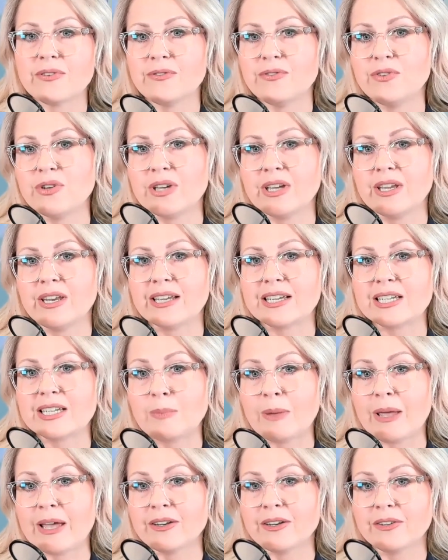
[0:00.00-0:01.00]
If you could
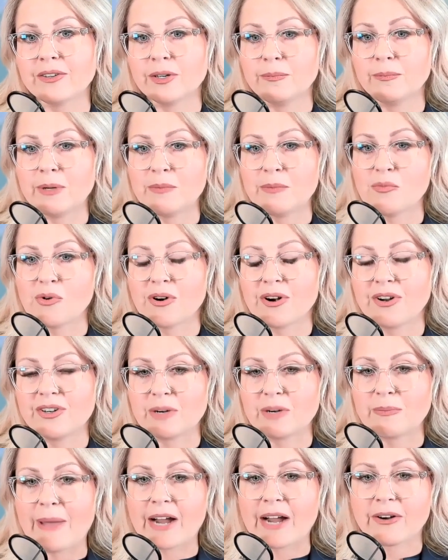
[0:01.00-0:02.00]
expand a little bit more on
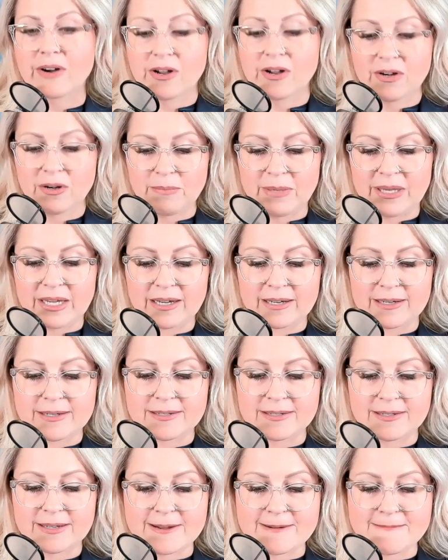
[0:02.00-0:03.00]
your background,
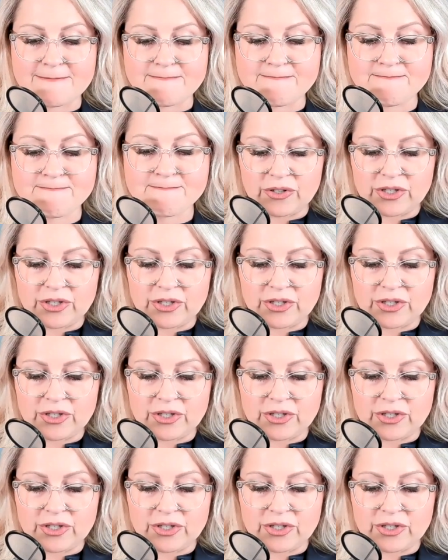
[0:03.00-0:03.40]
because um,